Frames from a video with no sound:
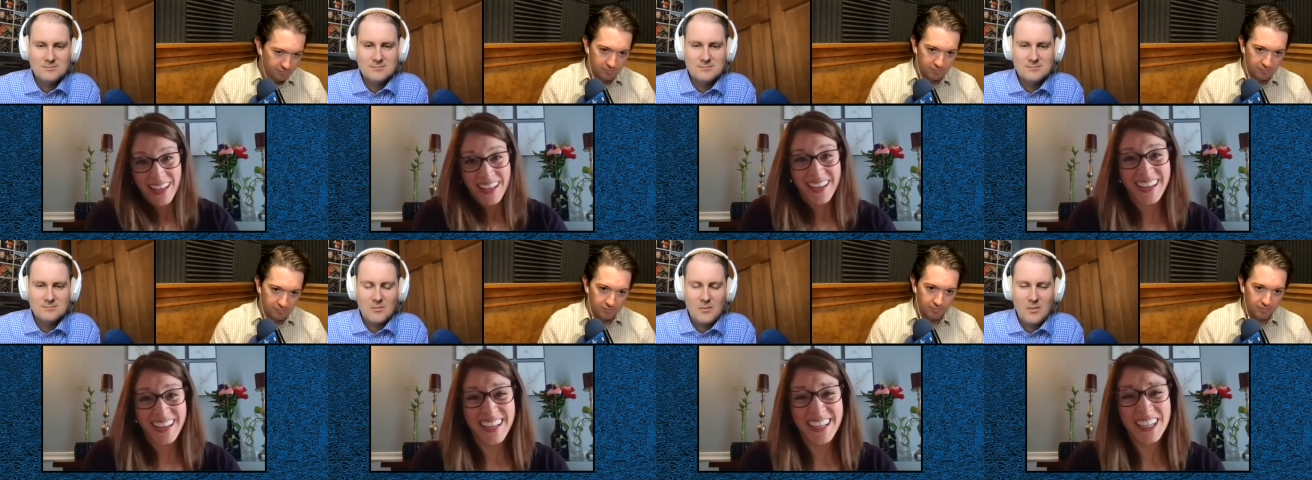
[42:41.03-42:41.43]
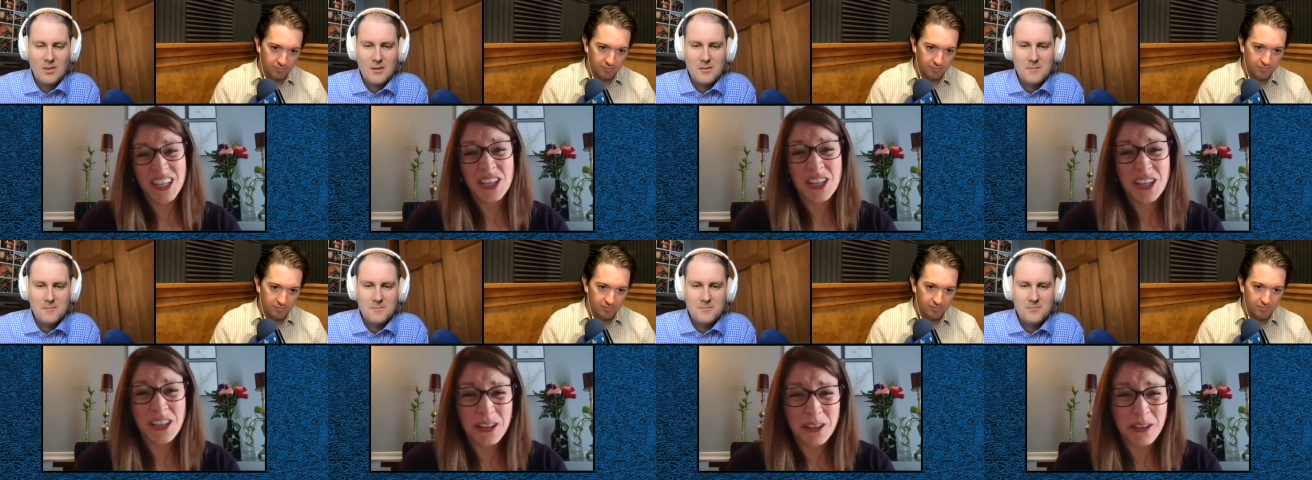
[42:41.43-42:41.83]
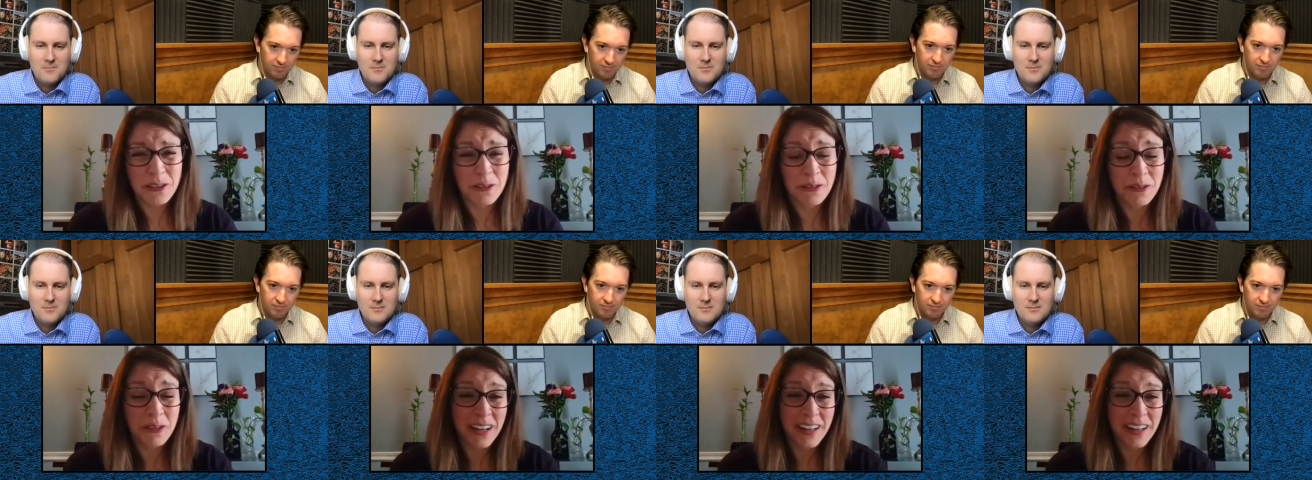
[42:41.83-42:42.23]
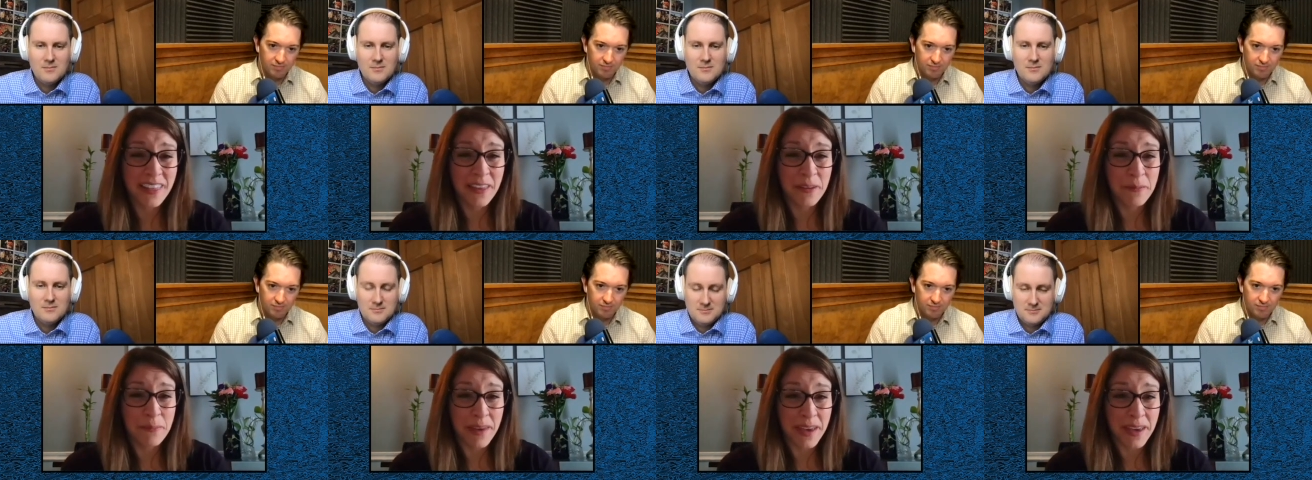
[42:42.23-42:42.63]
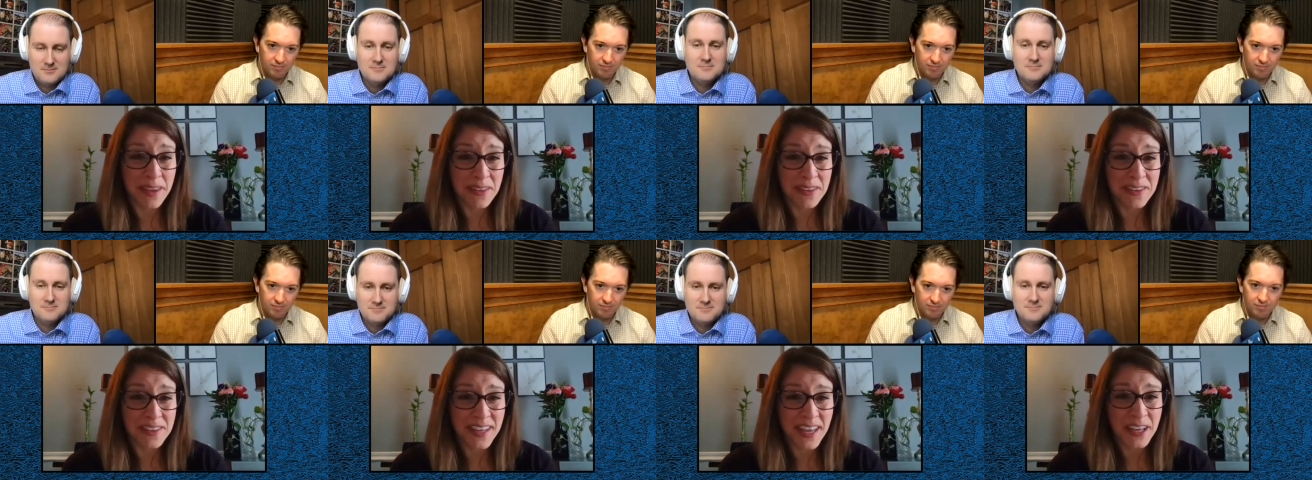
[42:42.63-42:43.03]
Speaker 1: into the
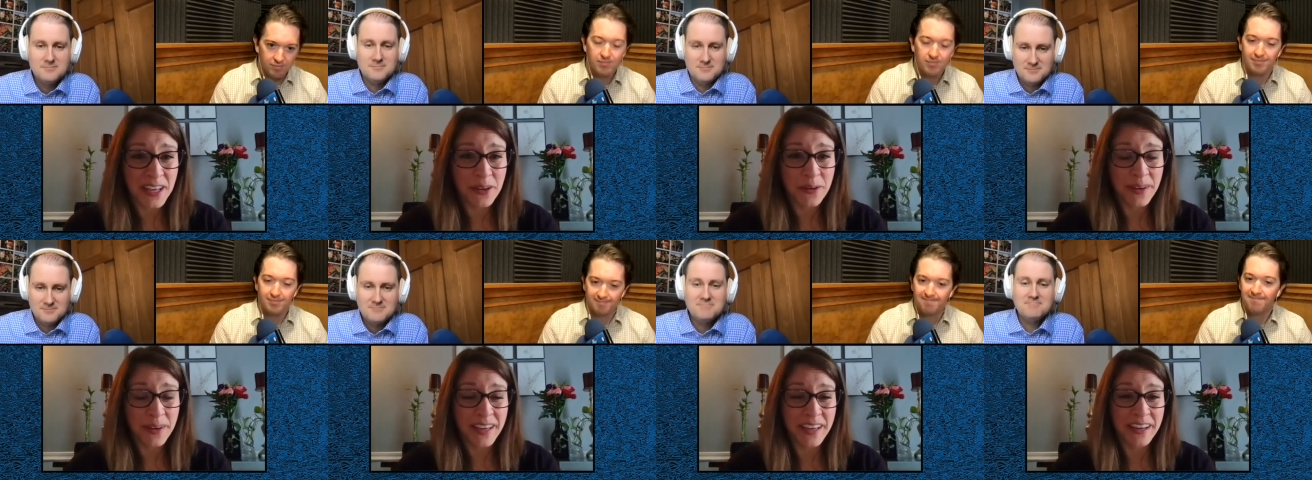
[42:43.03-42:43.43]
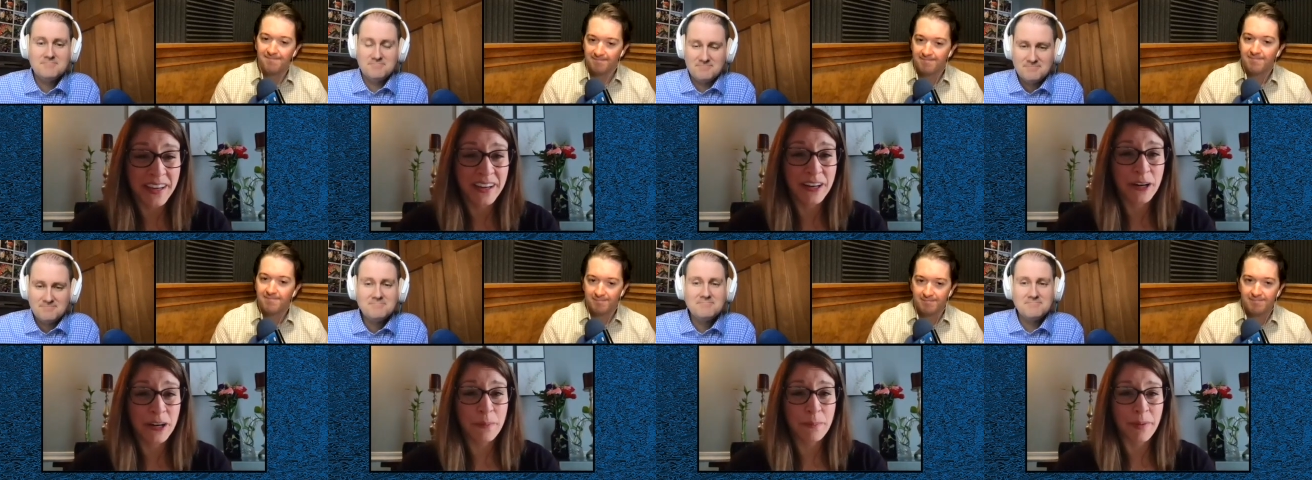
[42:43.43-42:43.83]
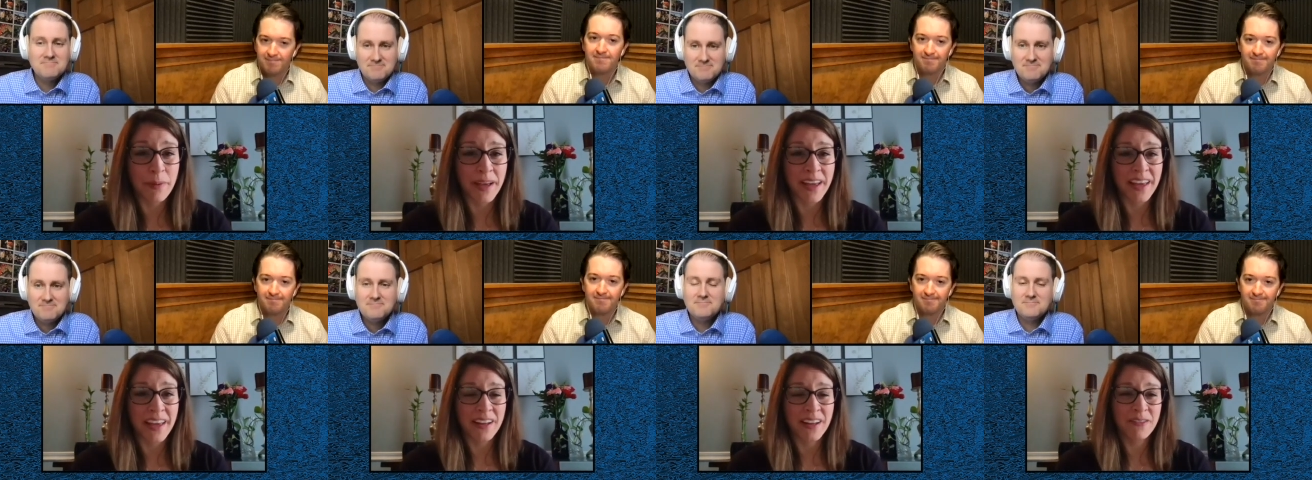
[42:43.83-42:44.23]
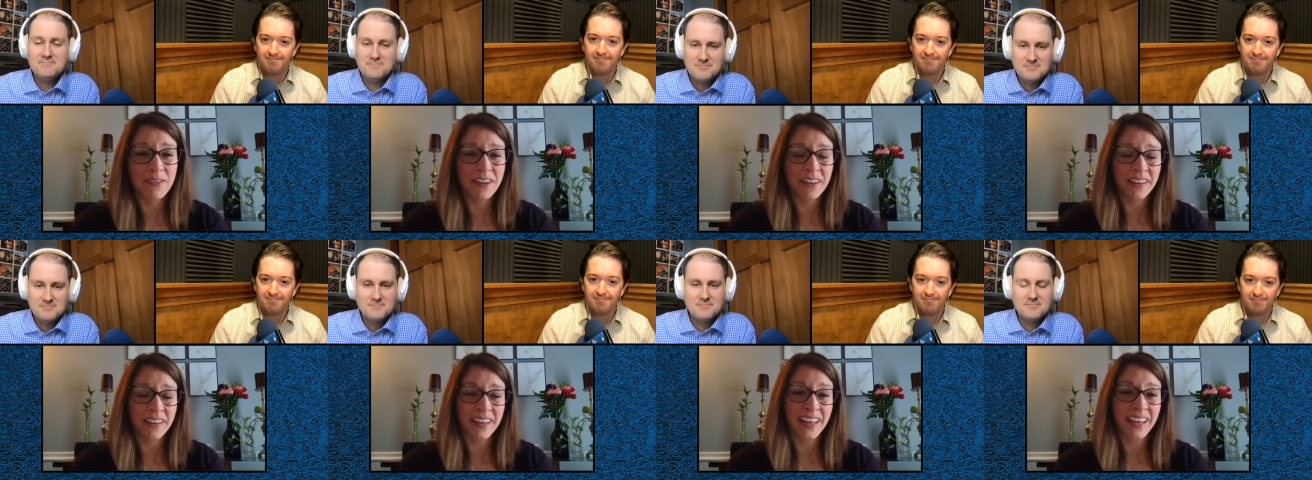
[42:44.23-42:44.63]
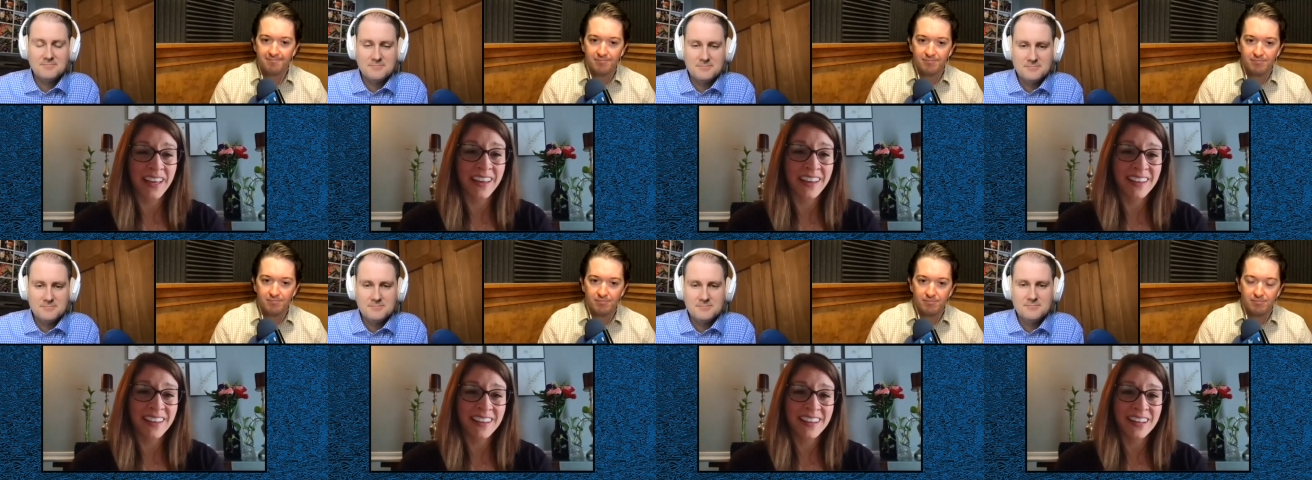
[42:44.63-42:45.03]
myths that you hear, but
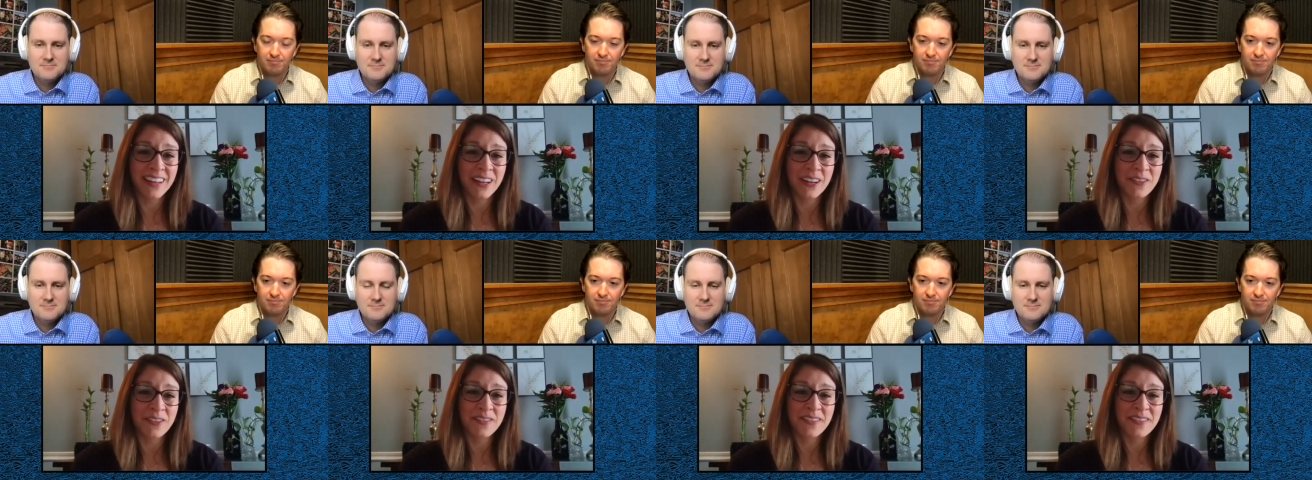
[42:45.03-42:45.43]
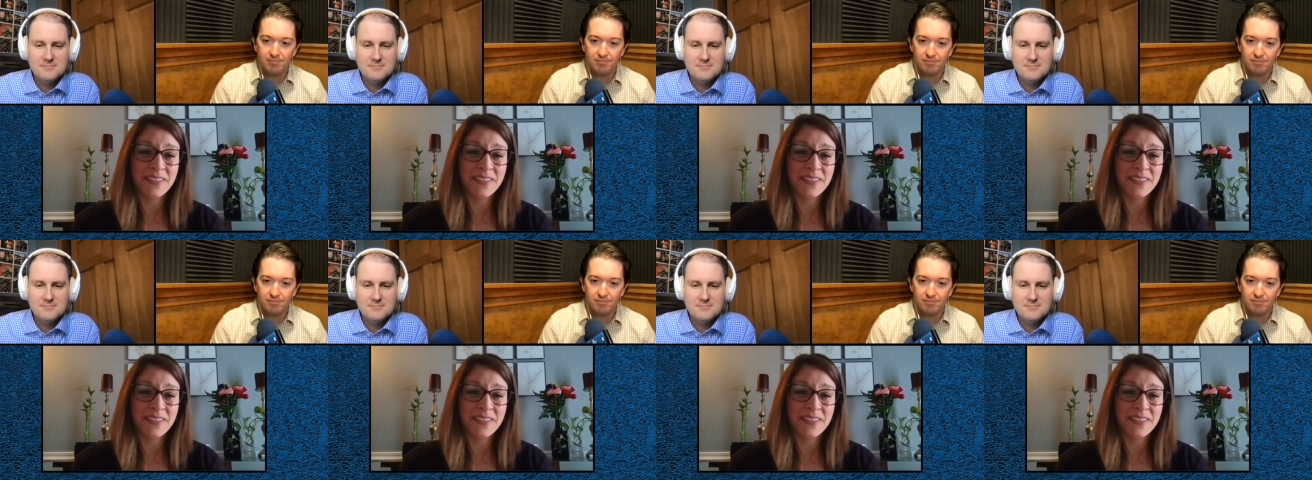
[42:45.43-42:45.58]
really, you know,